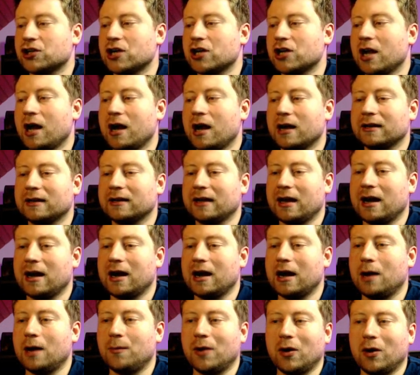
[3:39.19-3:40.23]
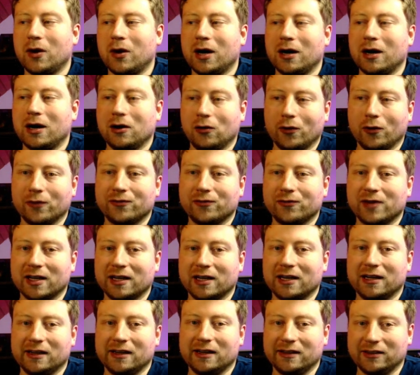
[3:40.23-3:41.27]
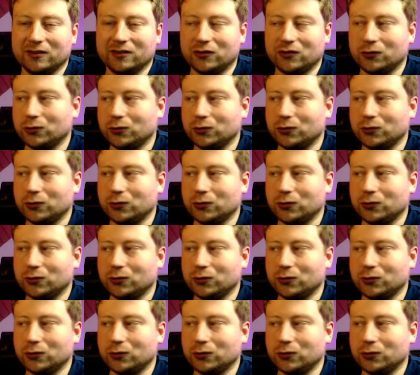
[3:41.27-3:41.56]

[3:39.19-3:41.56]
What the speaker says: but then the h-pawn will simply go through.